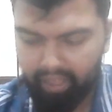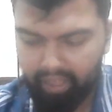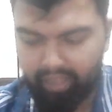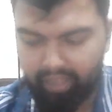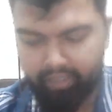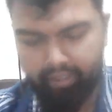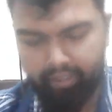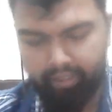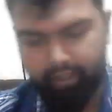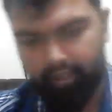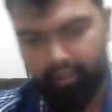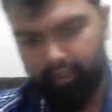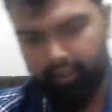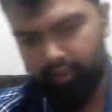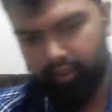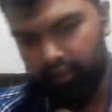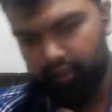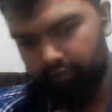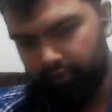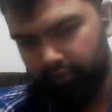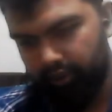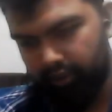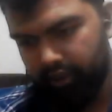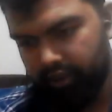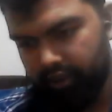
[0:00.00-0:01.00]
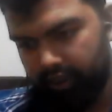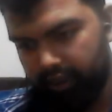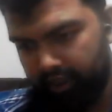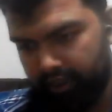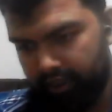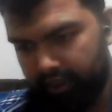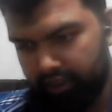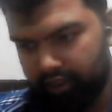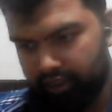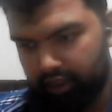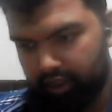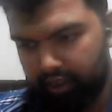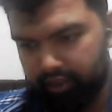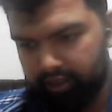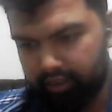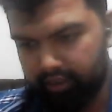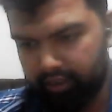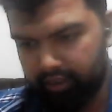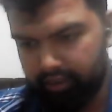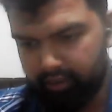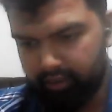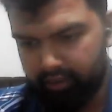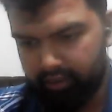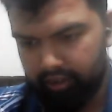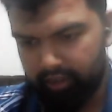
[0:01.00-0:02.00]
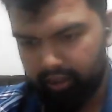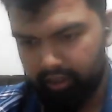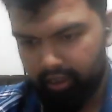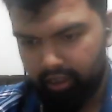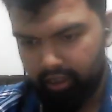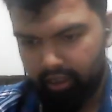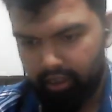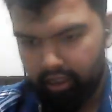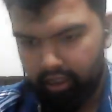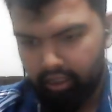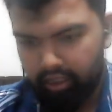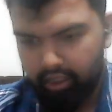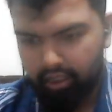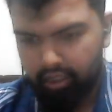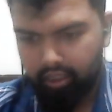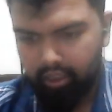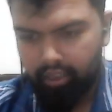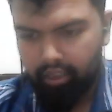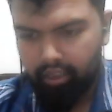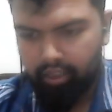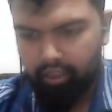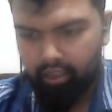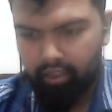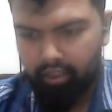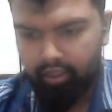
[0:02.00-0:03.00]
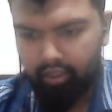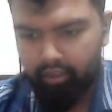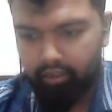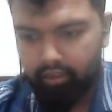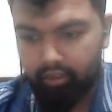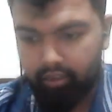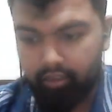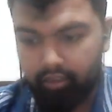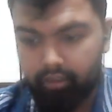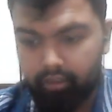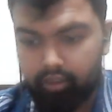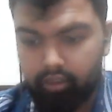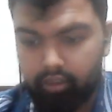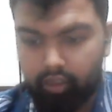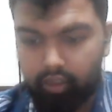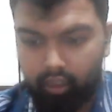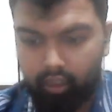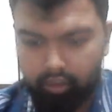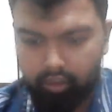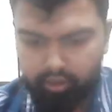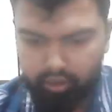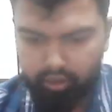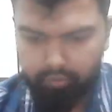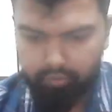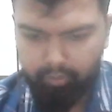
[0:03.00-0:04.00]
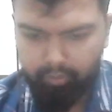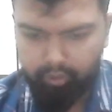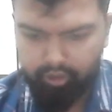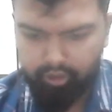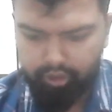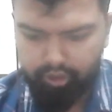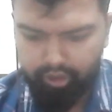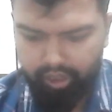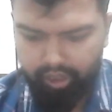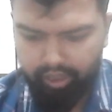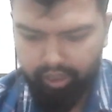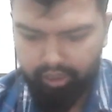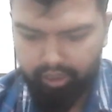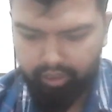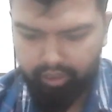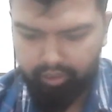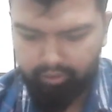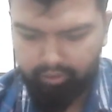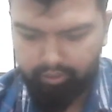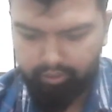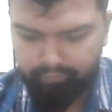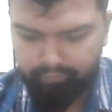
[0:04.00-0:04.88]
and in another verse He tells us that the stars are prostrating.